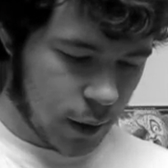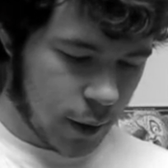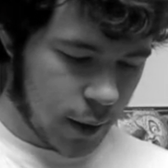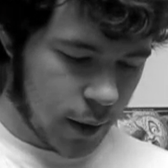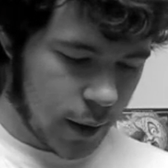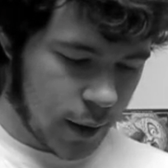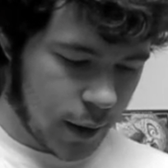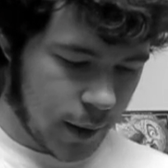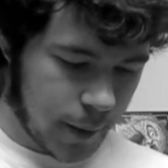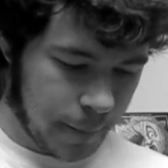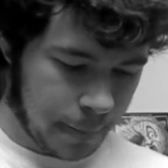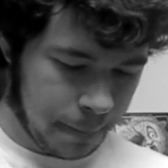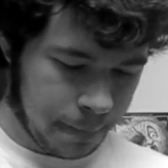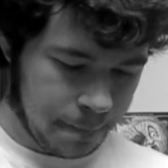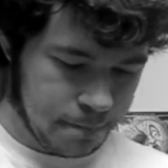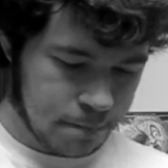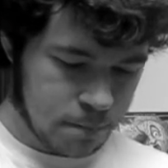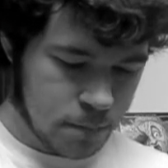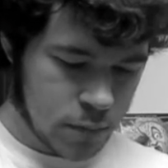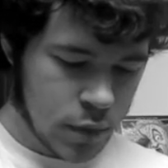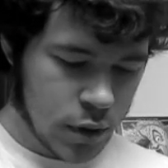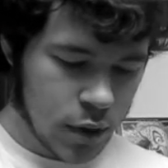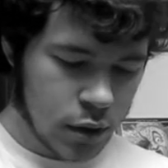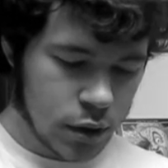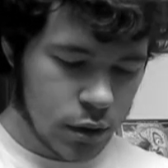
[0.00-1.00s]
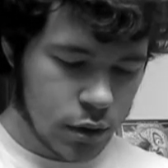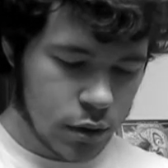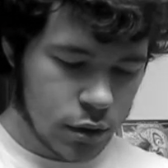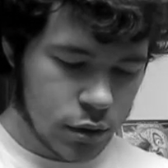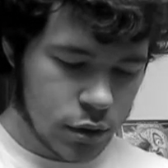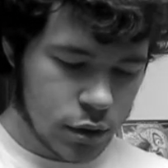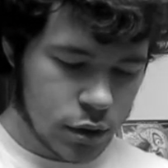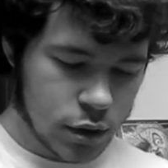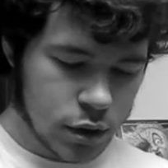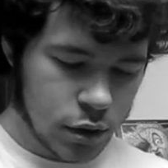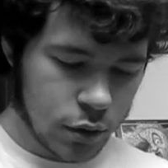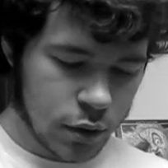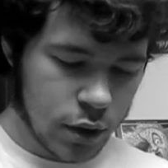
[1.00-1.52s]

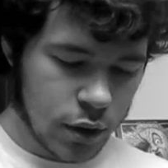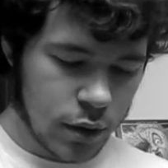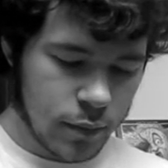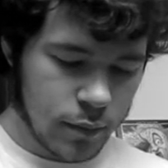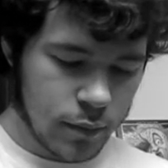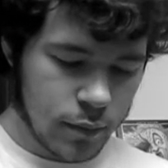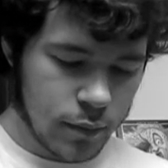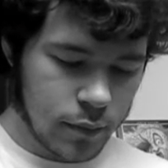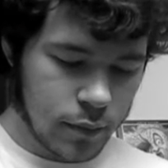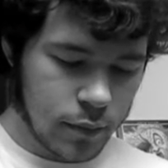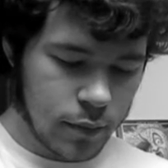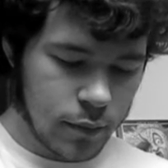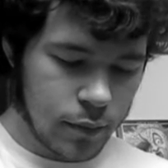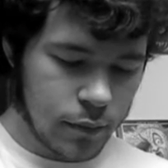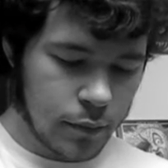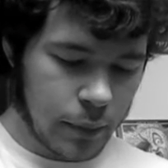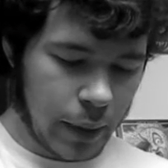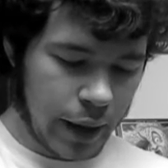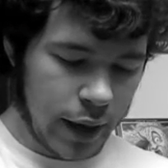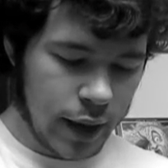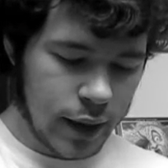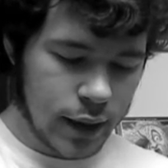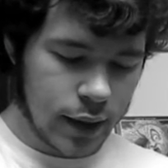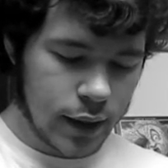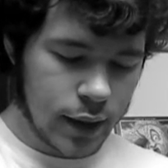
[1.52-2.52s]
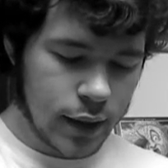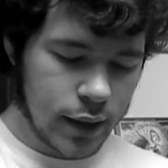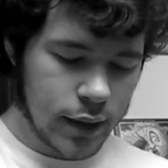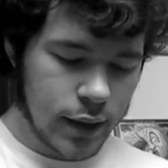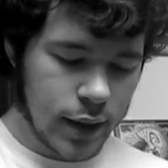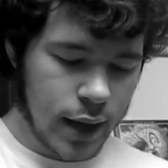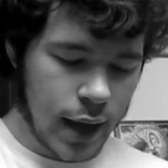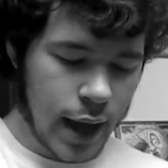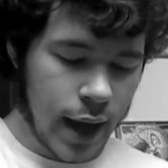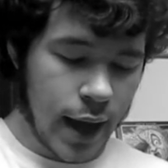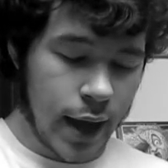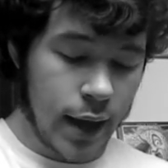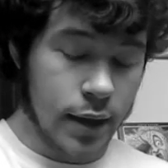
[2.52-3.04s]
Tony Maeda
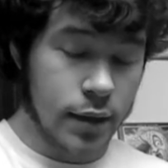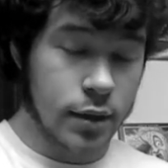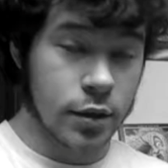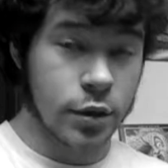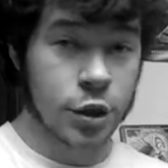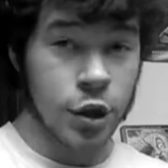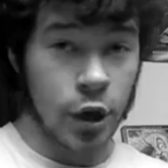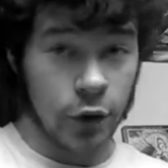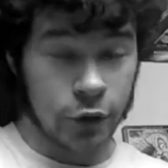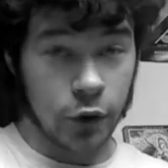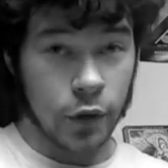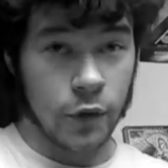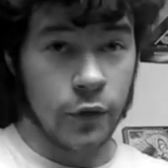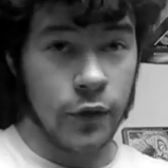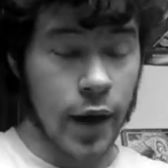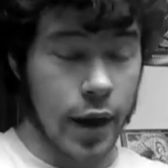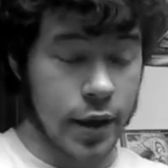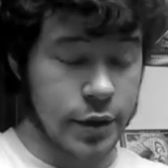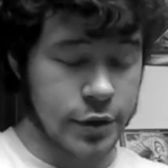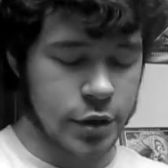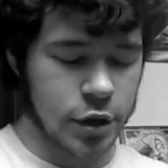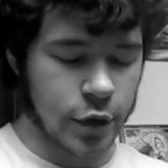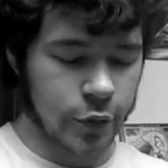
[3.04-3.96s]
and Jeffrey Vance.